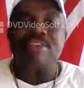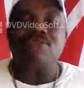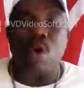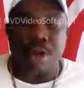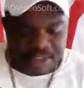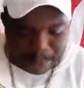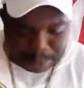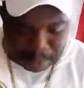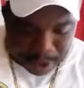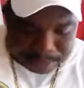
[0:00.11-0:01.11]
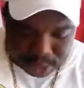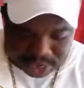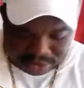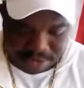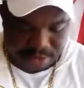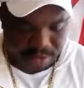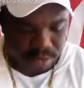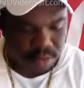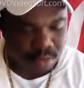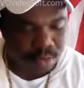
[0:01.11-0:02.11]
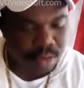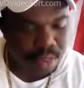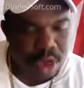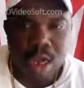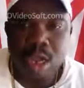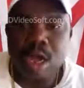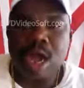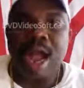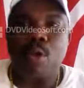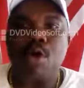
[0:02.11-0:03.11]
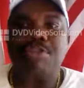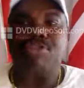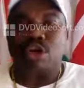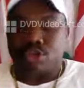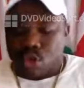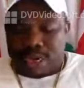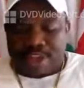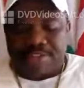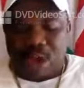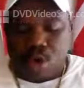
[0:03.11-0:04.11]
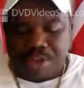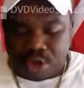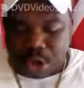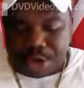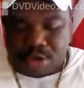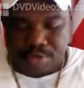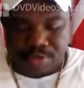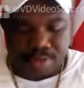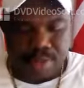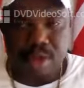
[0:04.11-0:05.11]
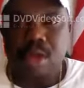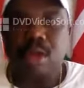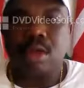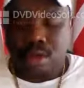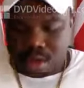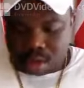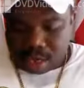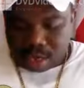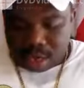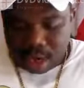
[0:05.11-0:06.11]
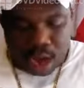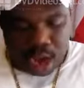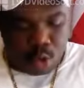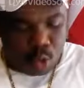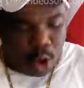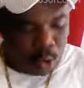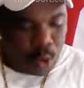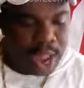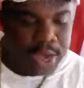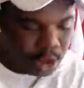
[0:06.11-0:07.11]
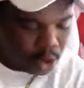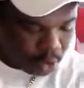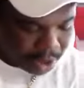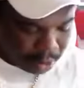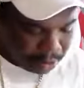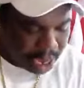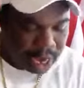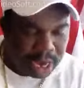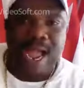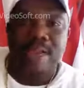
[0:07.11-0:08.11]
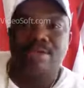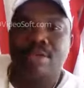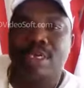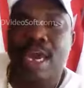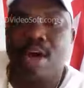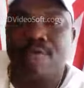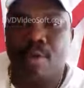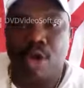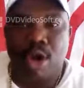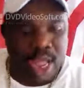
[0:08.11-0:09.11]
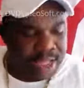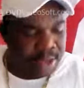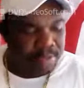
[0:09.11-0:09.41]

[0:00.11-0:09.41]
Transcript: is what is happening, my brothers. I want you all to understand what is going on. While ago, immediately I get off from online,